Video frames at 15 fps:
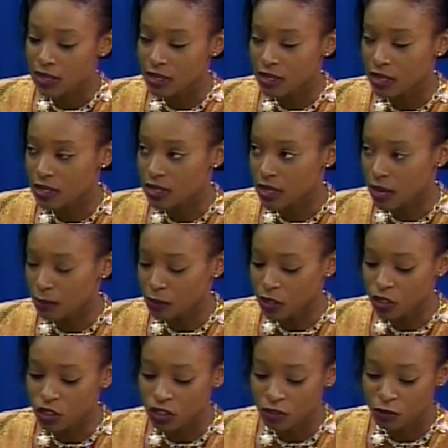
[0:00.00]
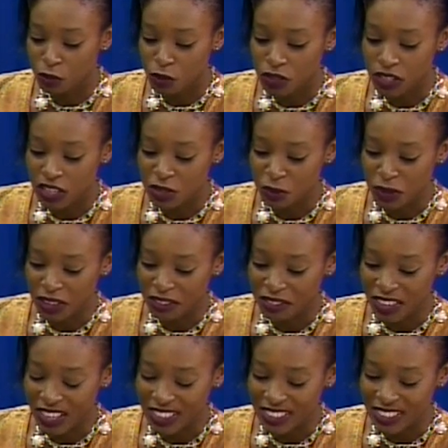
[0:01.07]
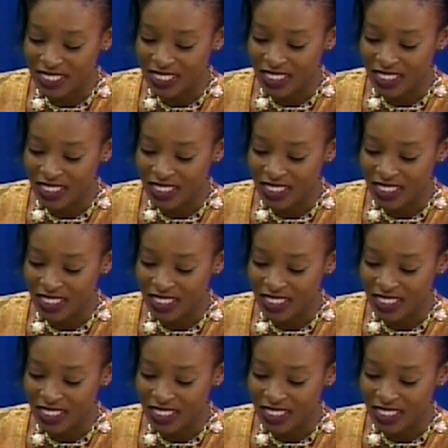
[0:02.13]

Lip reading: disestablished, of course, that's what I read,